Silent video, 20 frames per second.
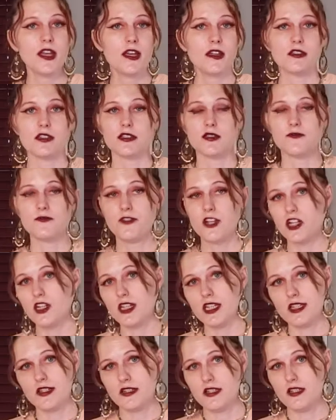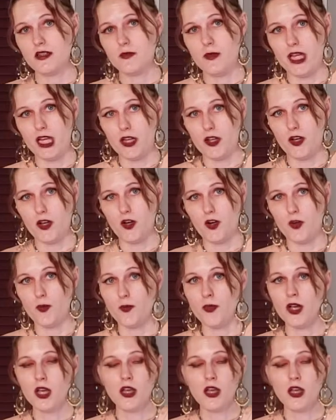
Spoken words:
And that's very easy to make at home.